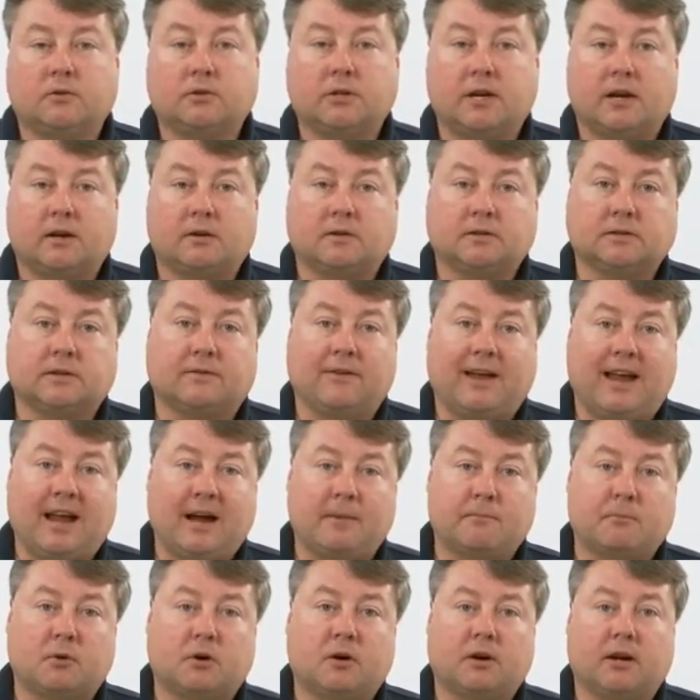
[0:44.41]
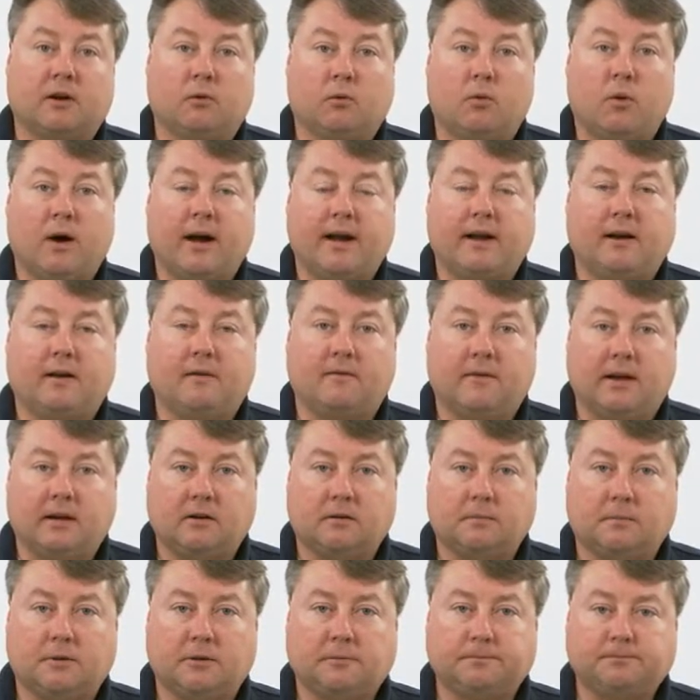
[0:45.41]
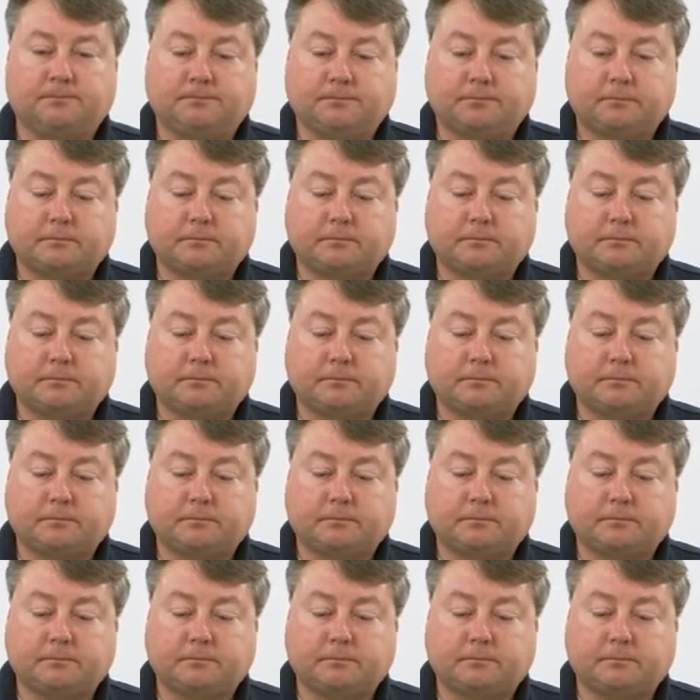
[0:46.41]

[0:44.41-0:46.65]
channels of amber and white available.